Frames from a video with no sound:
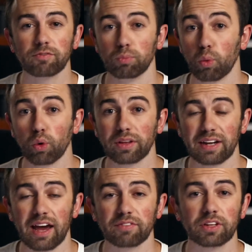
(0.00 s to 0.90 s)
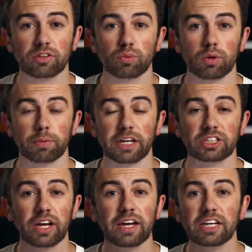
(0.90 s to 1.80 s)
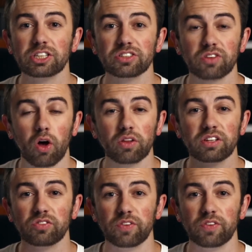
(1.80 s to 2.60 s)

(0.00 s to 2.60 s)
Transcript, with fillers: more than half the Explore page is just all these